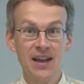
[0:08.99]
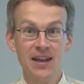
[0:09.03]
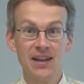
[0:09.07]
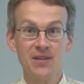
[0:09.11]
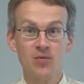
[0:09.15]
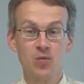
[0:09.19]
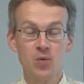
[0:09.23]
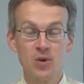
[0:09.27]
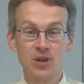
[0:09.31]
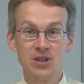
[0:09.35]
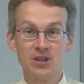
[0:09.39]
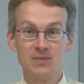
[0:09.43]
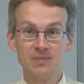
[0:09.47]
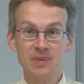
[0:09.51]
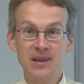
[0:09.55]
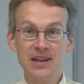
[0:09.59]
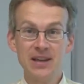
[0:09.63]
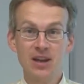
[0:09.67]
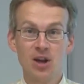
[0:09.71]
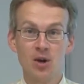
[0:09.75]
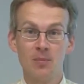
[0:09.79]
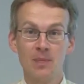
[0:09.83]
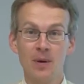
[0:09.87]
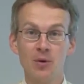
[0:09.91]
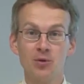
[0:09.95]
If we
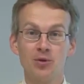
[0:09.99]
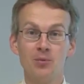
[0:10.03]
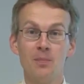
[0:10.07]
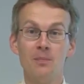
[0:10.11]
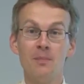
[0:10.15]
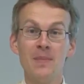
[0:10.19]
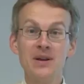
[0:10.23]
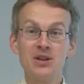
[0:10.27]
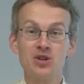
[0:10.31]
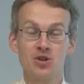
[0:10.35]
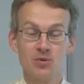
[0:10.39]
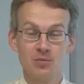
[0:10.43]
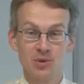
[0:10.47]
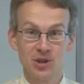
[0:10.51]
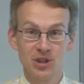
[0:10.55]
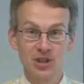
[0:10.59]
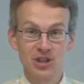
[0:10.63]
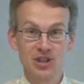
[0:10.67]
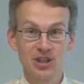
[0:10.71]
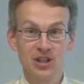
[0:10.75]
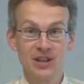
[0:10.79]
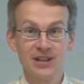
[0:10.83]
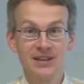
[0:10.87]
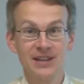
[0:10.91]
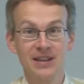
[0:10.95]
speak about
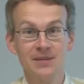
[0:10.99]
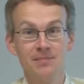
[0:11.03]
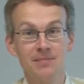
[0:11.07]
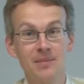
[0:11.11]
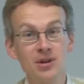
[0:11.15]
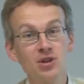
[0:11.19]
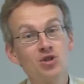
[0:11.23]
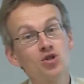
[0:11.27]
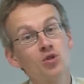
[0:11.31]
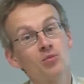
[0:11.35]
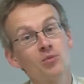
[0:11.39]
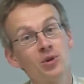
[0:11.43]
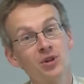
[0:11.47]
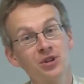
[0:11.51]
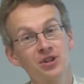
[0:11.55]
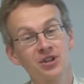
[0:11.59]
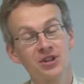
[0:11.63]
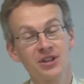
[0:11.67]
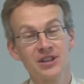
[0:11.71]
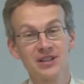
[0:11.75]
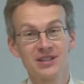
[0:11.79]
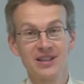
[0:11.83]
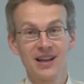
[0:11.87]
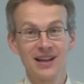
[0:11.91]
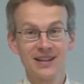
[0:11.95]
measurements, then measurement
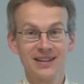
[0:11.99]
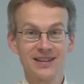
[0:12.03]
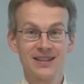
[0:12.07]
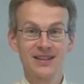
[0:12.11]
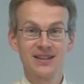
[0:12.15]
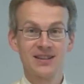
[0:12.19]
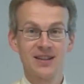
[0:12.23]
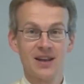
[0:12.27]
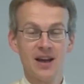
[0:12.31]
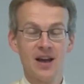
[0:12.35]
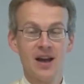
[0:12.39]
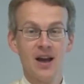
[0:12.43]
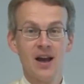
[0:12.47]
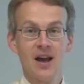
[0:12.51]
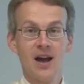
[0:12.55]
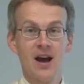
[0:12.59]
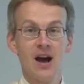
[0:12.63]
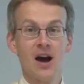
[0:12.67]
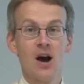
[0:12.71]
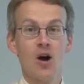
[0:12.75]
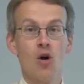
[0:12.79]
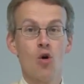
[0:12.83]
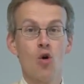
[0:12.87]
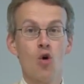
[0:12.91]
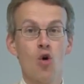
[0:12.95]
results
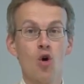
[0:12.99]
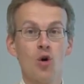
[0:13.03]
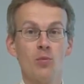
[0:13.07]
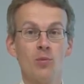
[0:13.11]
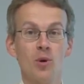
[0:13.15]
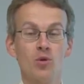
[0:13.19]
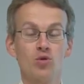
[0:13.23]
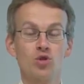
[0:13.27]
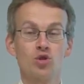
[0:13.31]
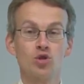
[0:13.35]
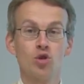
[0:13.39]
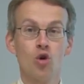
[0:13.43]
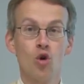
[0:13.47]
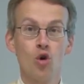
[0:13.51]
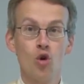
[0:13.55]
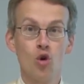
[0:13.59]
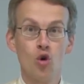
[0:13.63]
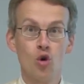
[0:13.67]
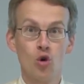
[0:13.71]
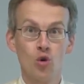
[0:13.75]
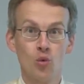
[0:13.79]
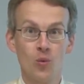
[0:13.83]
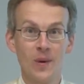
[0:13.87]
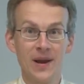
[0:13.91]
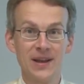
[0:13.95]
are almost
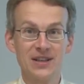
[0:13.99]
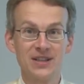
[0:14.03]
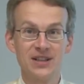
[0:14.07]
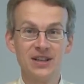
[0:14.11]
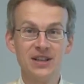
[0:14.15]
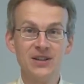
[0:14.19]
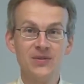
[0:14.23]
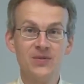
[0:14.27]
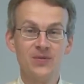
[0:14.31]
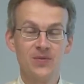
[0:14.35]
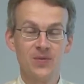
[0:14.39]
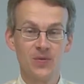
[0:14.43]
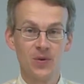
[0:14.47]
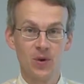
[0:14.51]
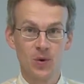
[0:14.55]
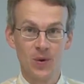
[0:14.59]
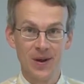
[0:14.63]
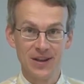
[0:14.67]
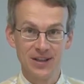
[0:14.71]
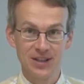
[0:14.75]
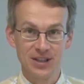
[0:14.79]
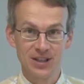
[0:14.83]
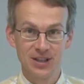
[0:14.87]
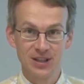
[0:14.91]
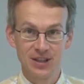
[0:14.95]
always
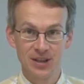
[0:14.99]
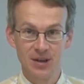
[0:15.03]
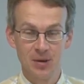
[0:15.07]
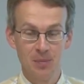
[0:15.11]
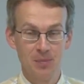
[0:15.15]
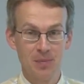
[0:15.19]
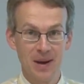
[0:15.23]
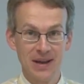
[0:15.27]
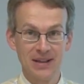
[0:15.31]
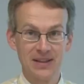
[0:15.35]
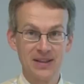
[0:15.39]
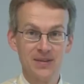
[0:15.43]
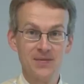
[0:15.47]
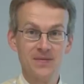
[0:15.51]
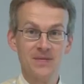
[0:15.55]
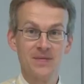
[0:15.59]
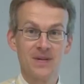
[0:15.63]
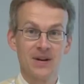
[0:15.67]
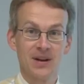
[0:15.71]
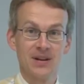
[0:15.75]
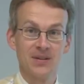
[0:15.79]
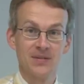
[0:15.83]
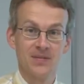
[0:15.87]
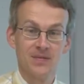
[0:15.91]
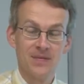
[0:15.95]
influenced by
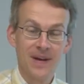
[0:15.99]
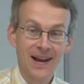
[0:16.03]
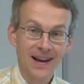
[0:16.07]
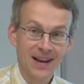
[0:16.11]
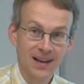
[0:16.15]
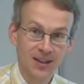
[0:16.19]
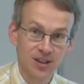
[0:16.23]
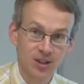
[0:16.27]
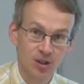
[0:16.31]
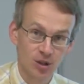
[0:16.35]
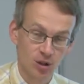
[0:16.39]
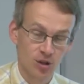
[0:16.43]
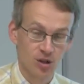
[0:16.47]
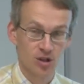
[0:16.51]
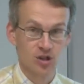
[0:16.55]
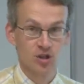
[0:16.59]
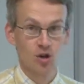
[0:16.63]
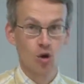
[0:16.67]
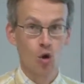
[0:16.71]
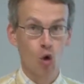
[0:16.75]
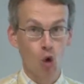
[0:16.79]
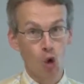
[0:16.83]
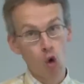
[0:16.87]
different factors,